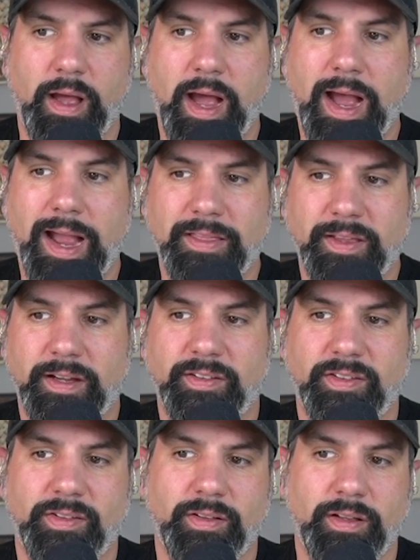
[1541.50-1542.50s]
I think
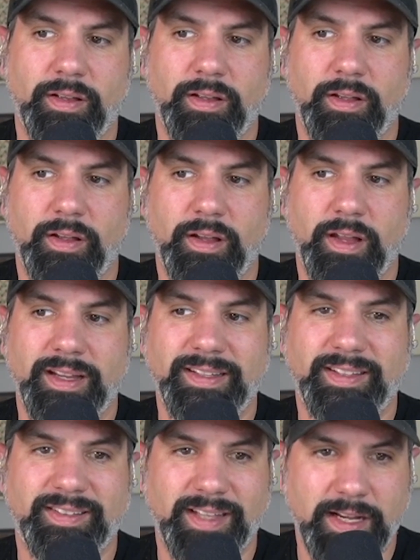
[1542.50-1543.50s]
it's
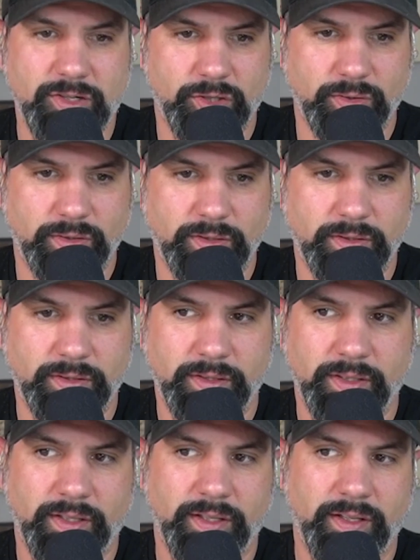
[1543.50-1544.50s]
essential
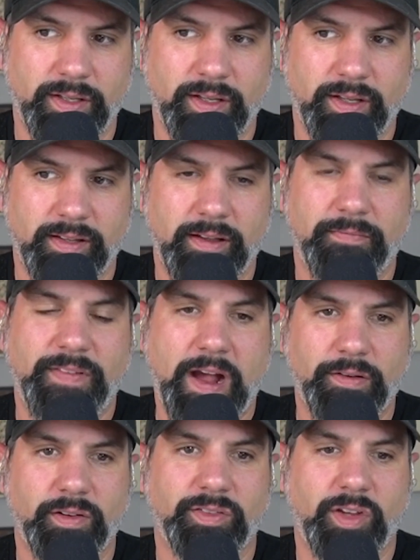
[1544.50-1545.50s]
that
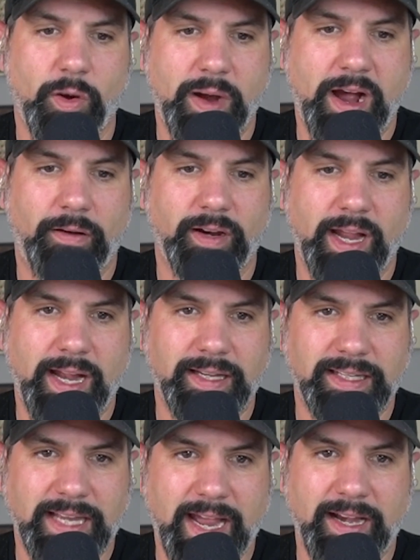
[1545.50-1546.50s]
founders go out
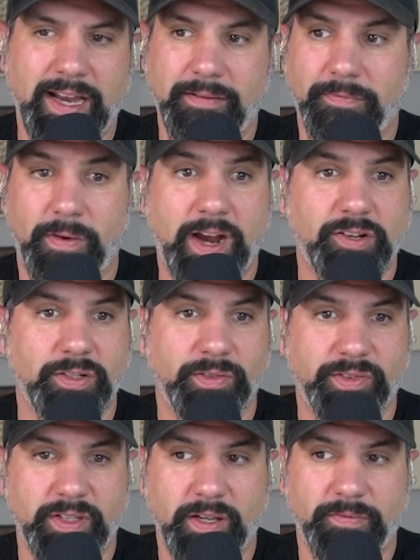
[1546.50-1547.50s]
and get a fractional
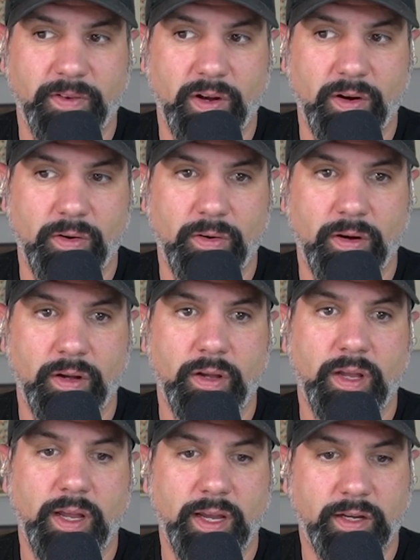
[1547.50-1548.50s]
CFO,
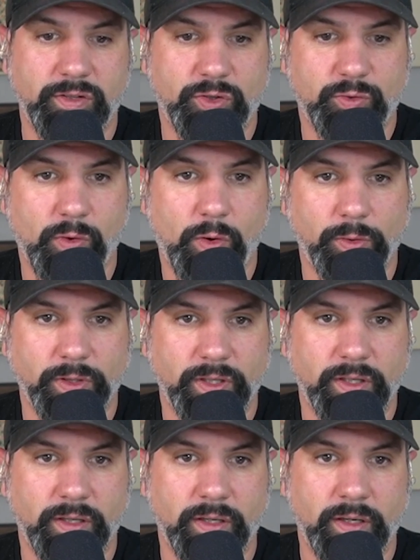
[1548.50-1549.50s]
a
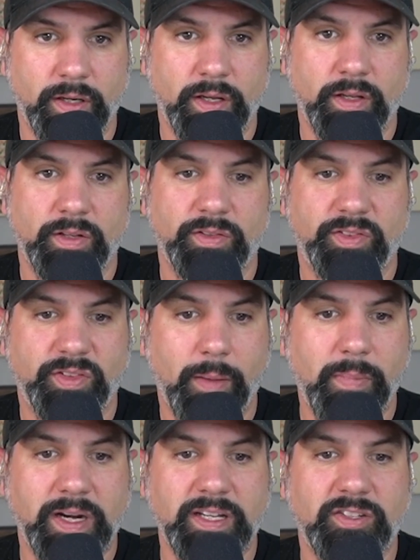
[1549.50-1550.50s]
controller,
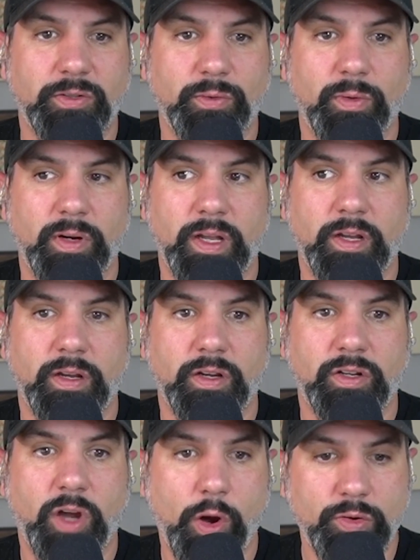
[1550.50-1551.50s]
somebody to
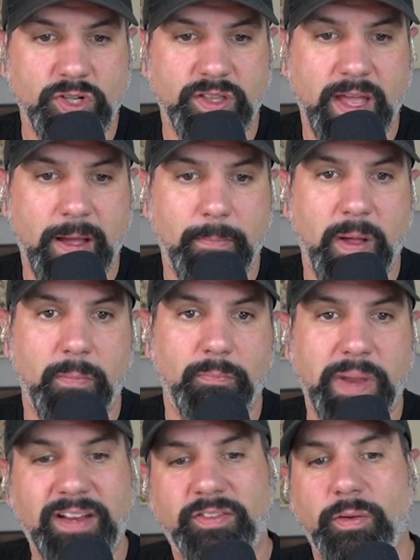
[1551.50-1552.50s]
coach them
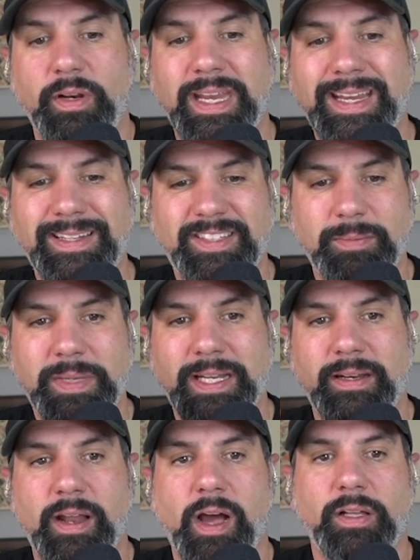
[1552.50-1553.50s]
based on
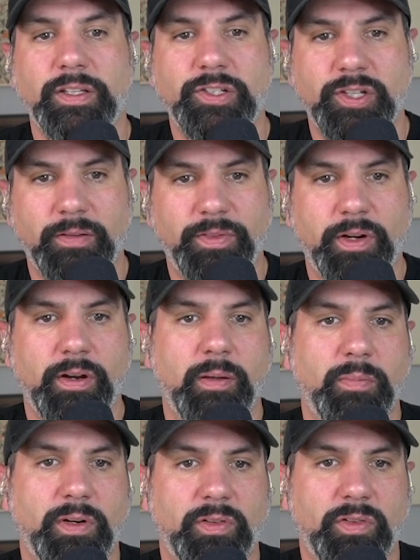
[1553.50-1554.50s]
intimate knowledge of their
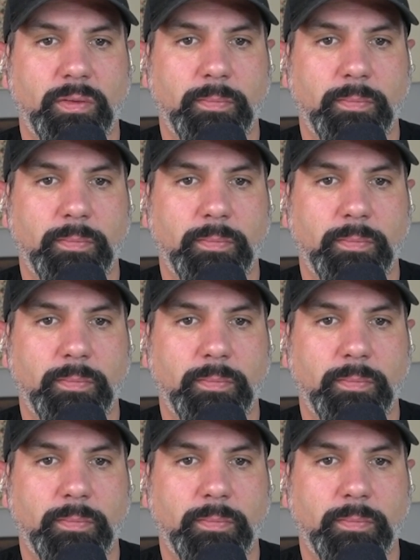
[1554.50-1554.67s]
numbers.